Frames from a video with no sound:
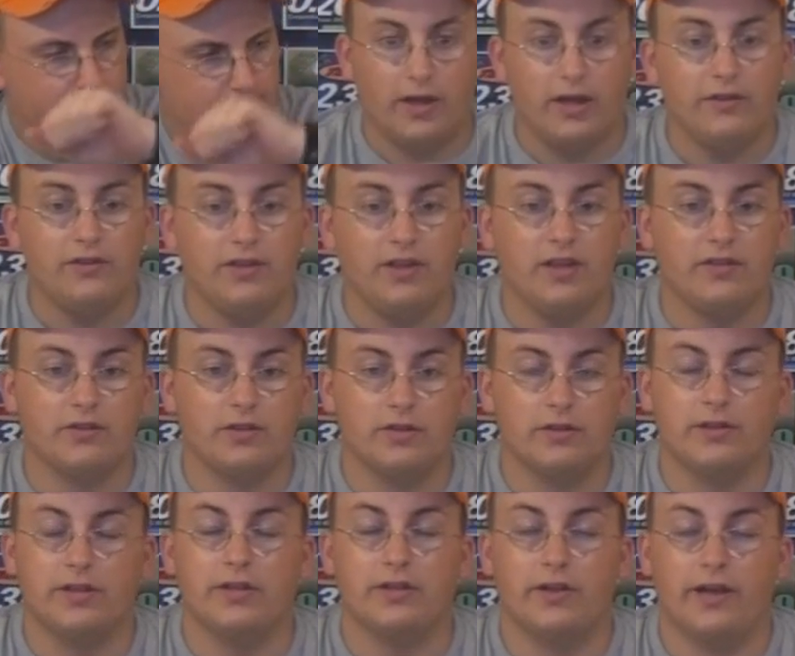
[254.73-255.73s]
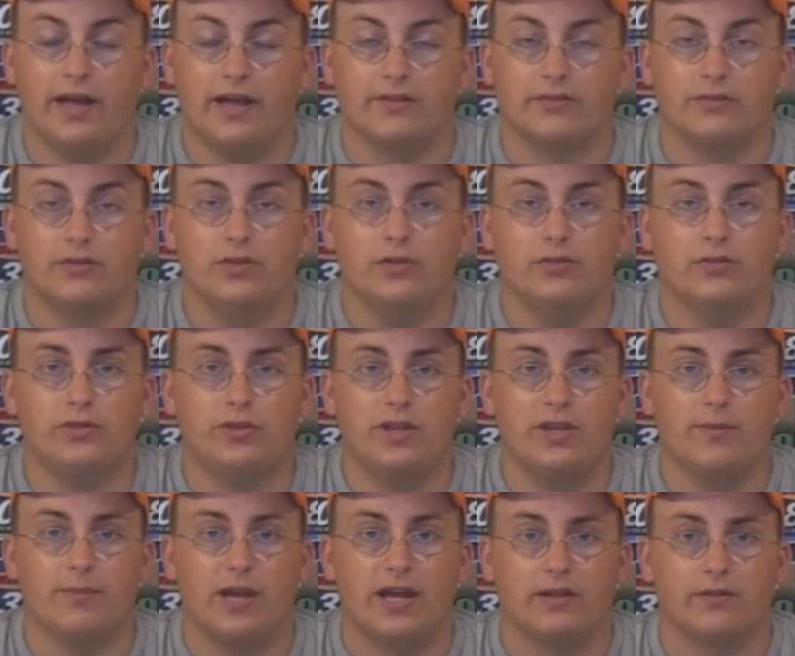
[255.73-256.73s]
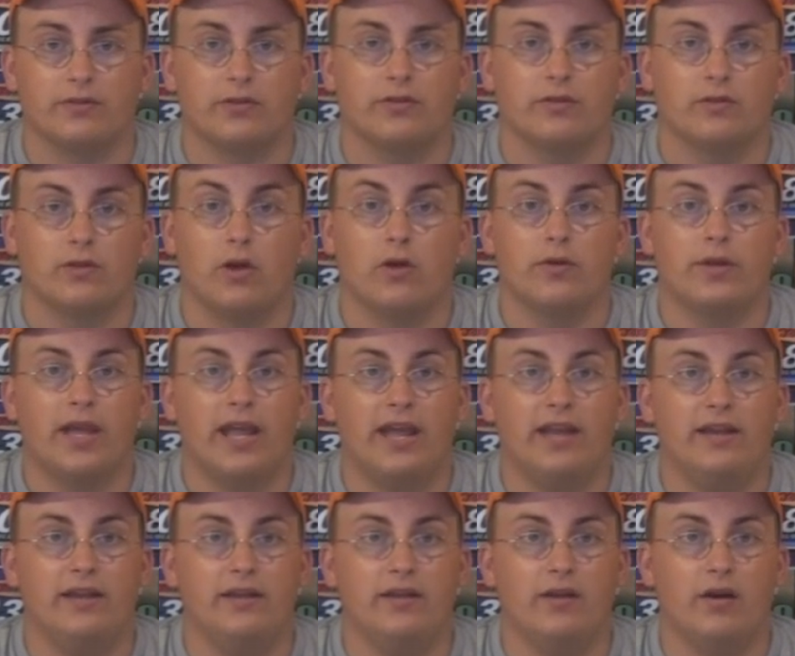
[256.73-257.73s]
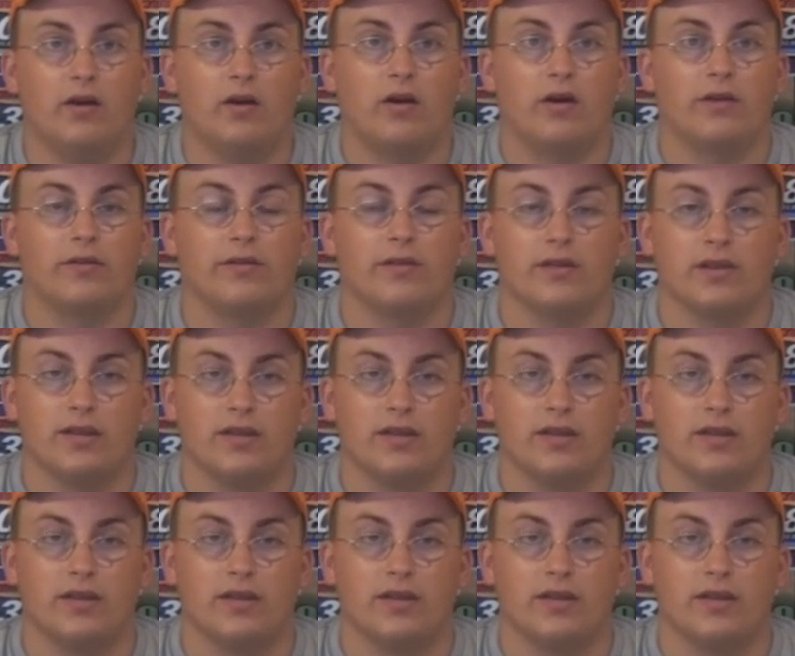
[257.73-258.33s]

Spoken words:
The Ics Galil has two sling mounts located on